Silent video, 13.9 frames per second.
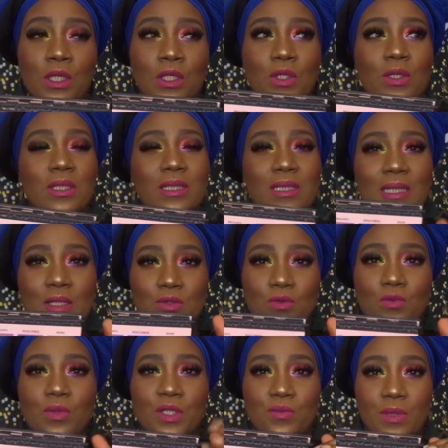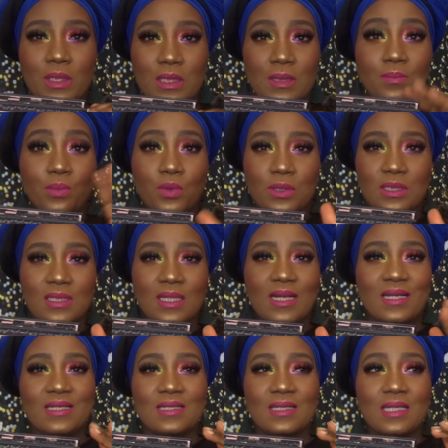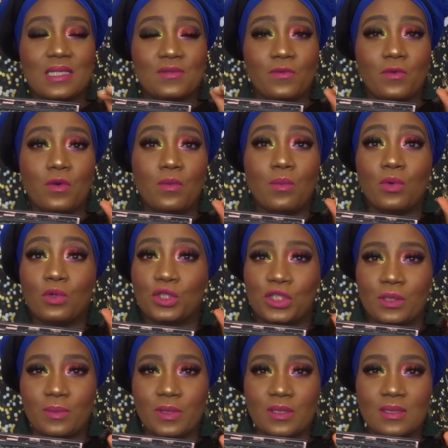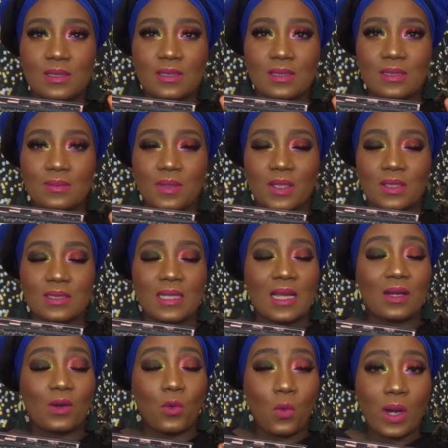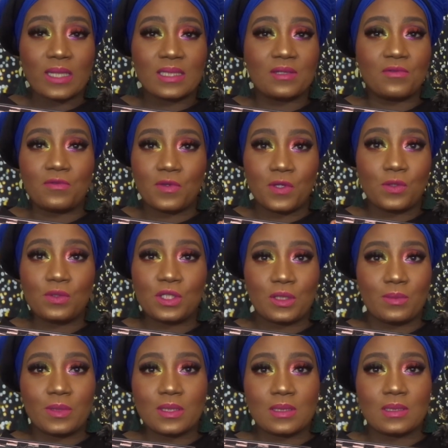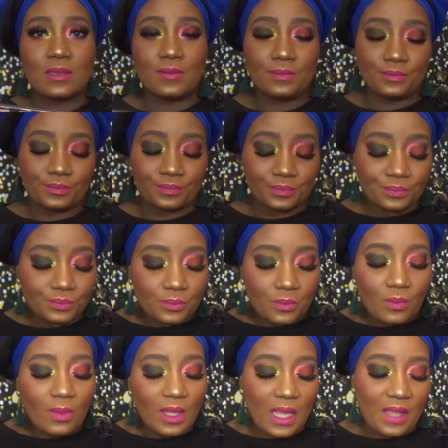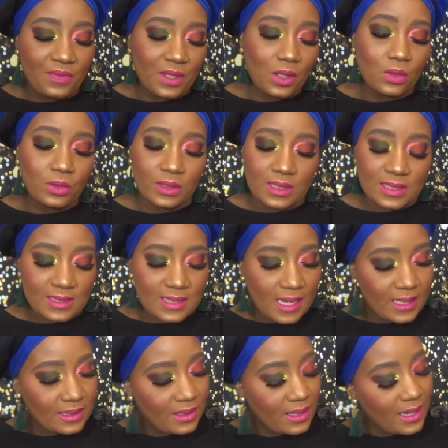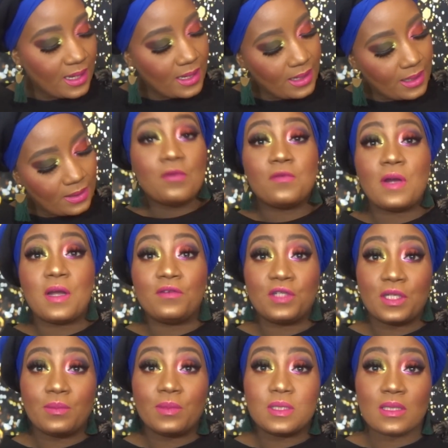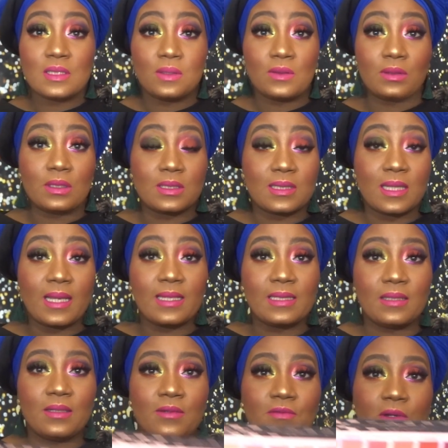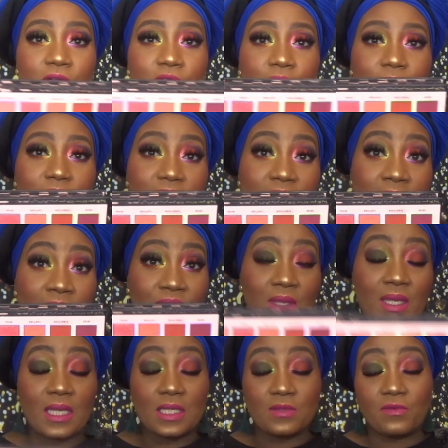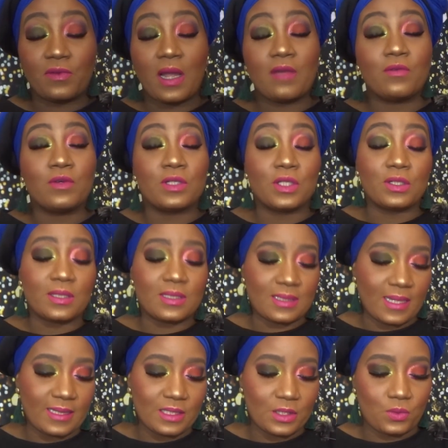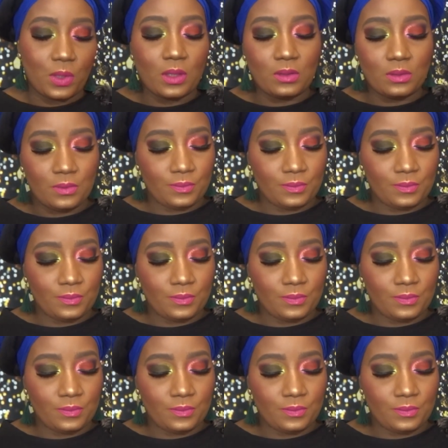The only thing I do wish with both sides is for more shimmers, because there are quite a few shimmers. I think on this side there are 5 shimmers on this side, 5 shimmers, and I think it's 5 on the other side as well.